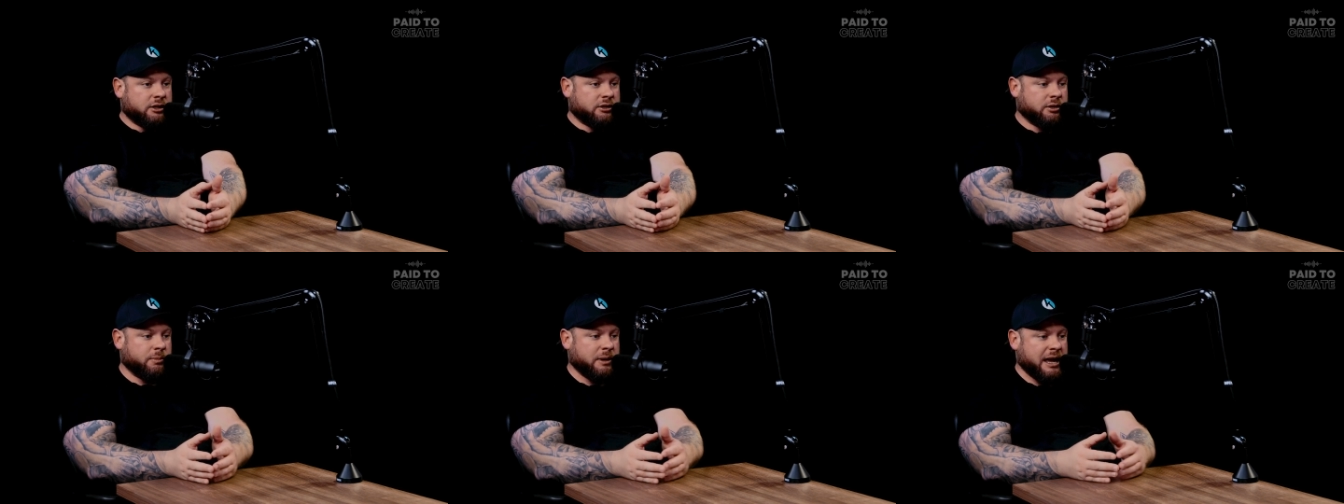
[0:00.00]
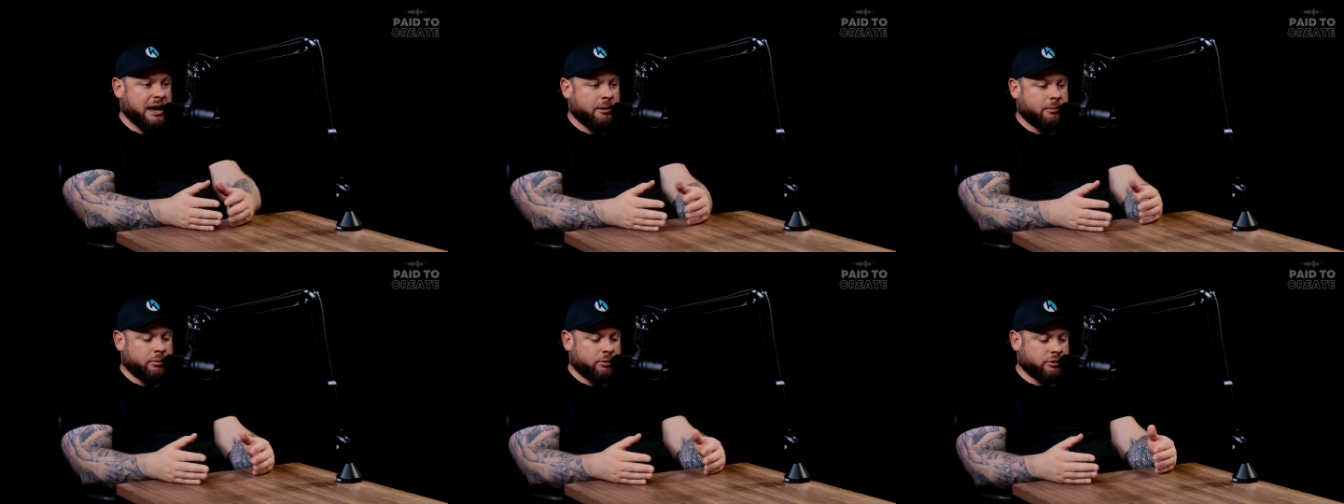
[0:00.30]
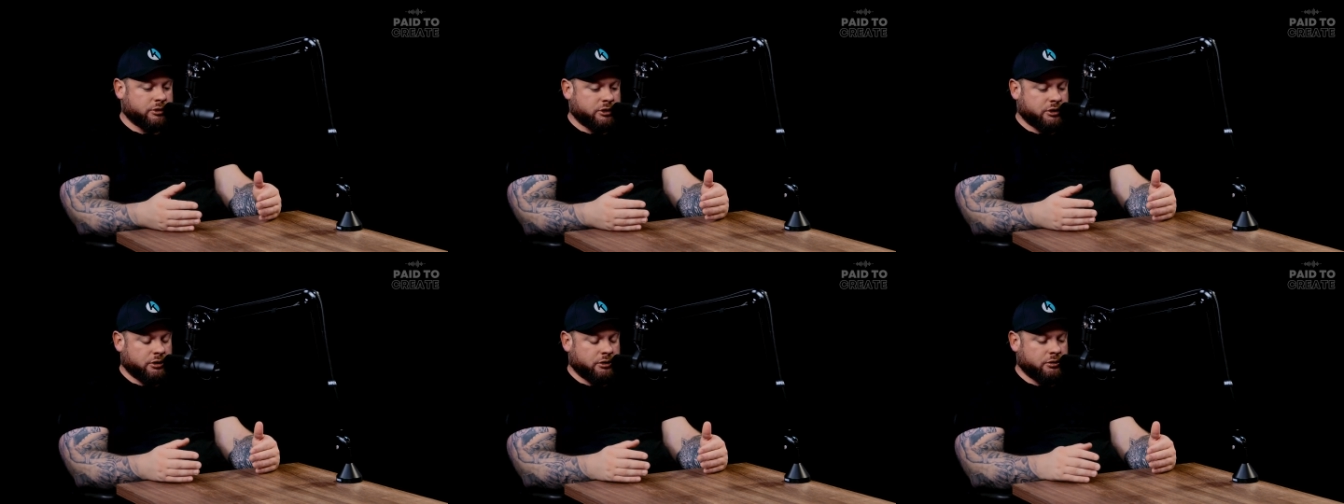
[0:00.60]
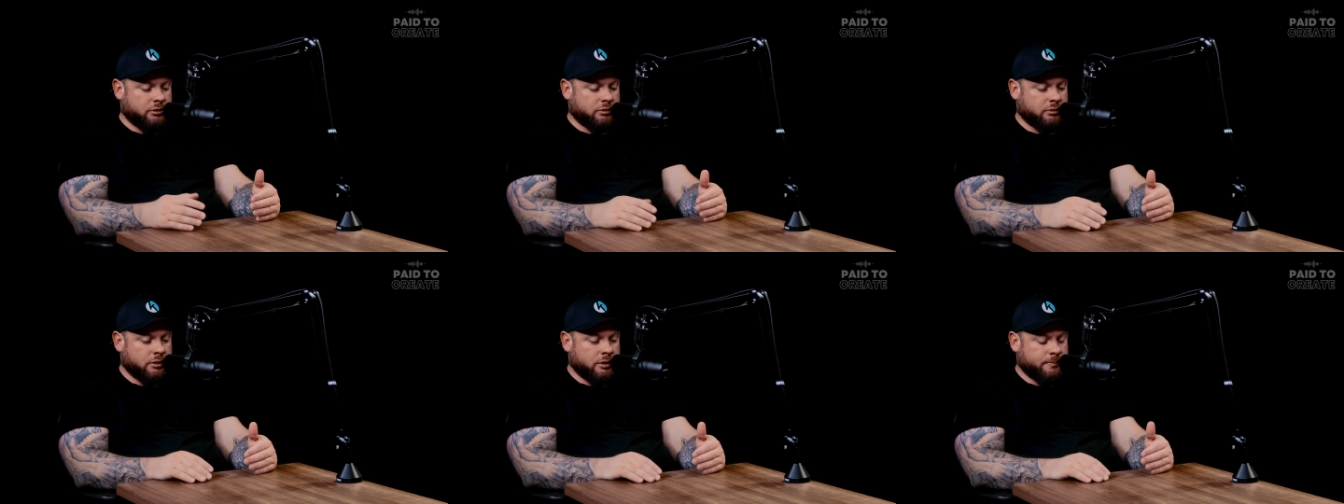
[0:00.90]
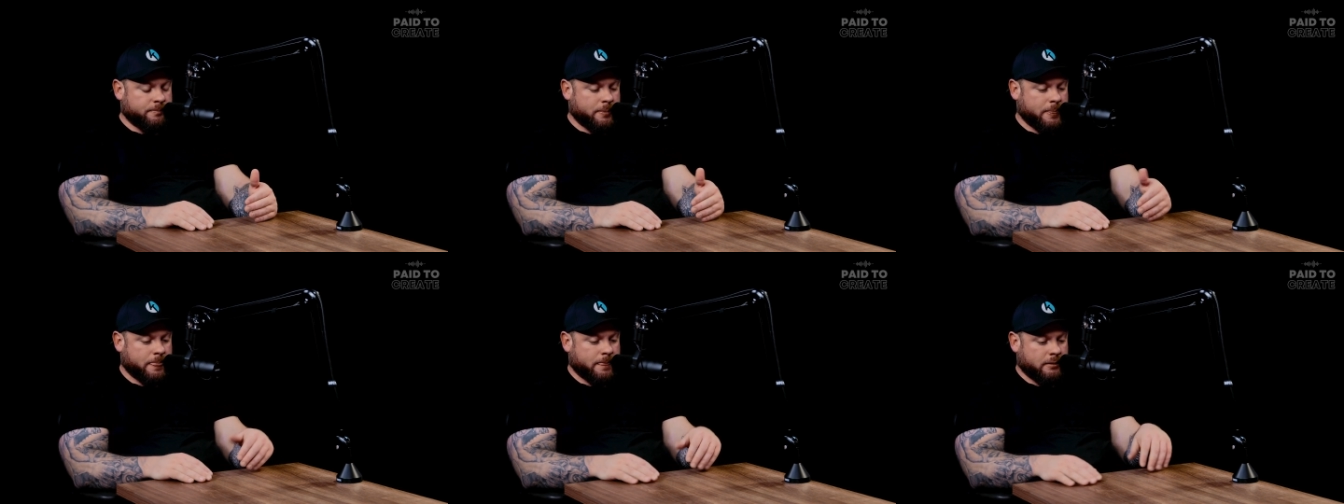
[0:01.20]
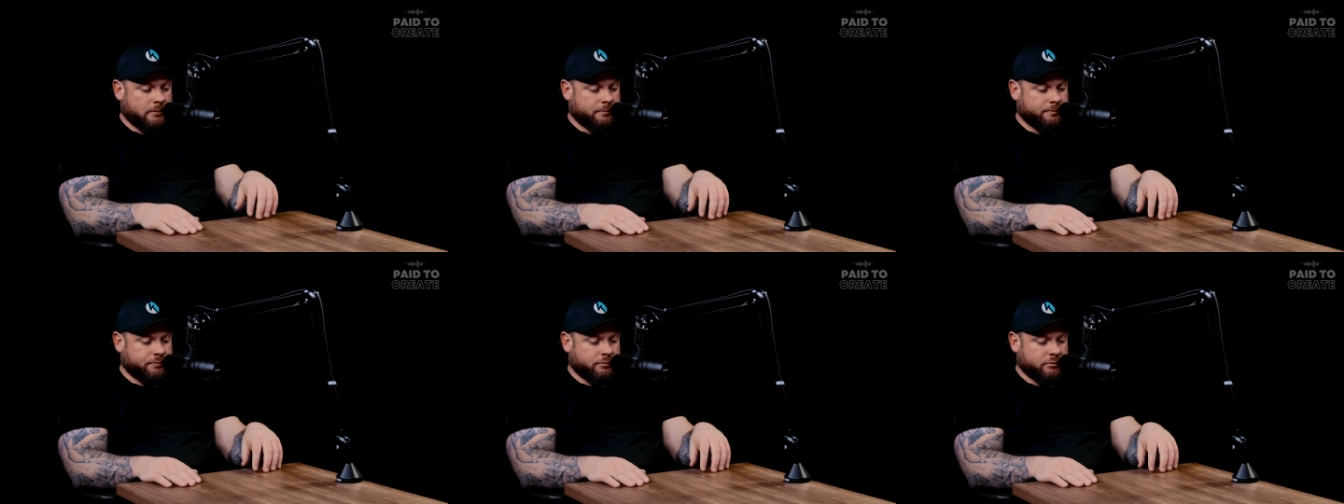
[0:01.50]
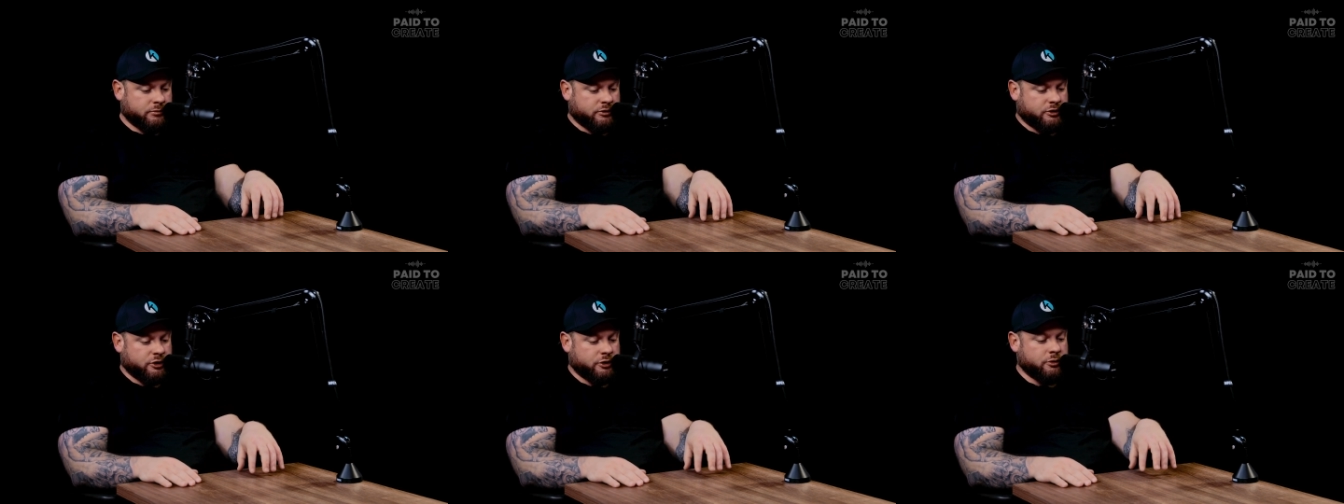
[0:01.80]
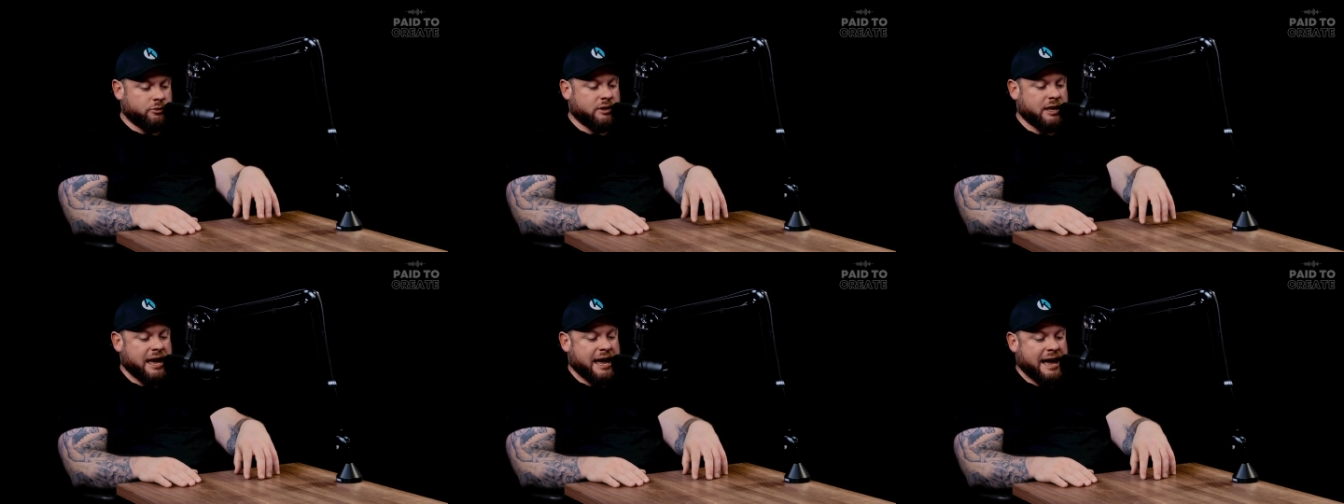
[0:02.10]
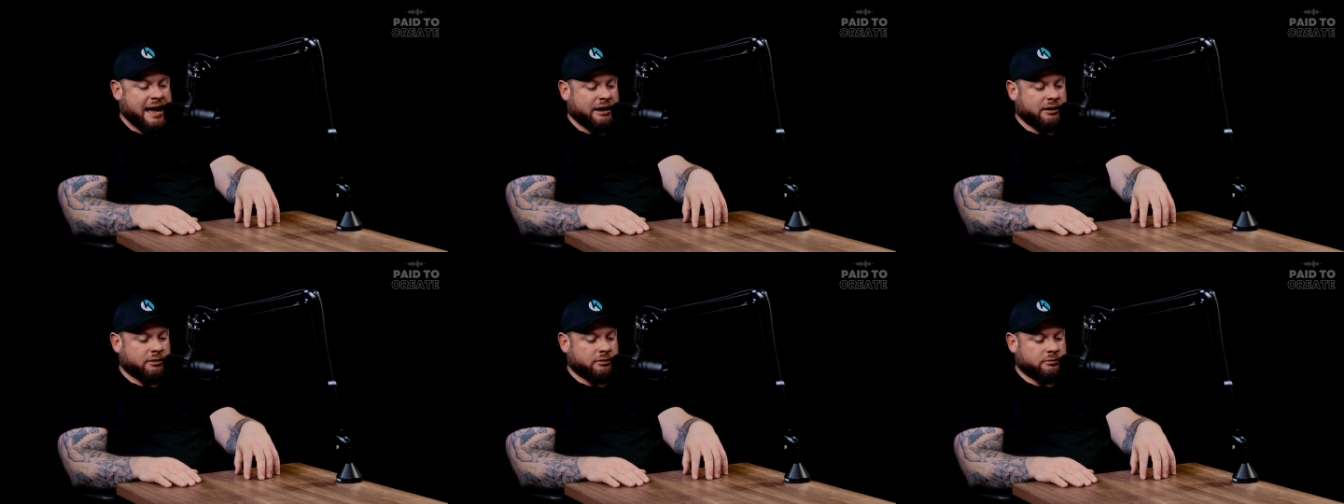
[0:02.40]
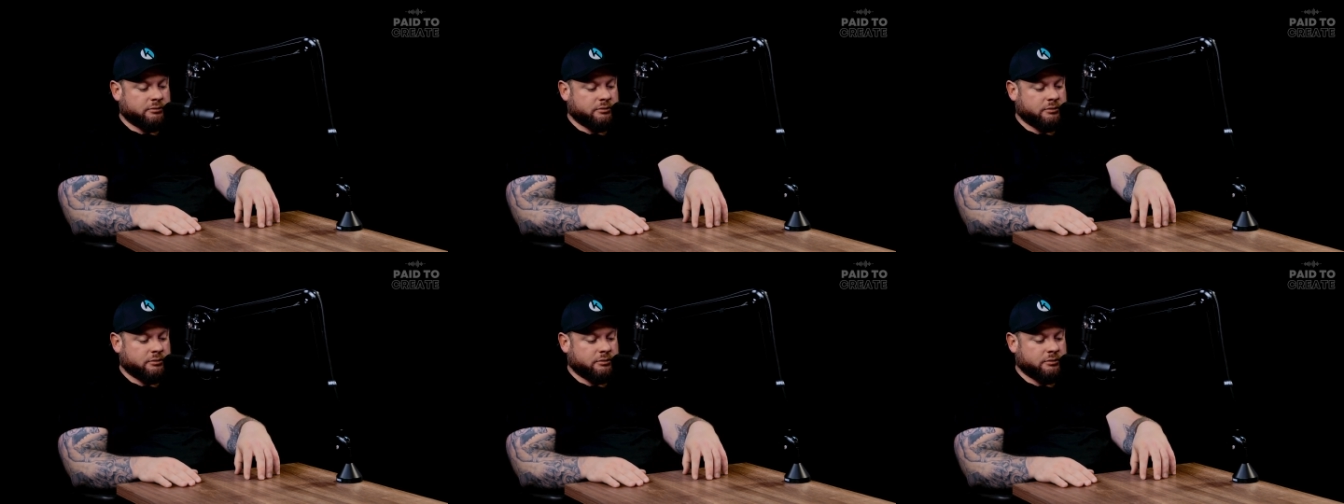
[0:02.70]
to be able to do that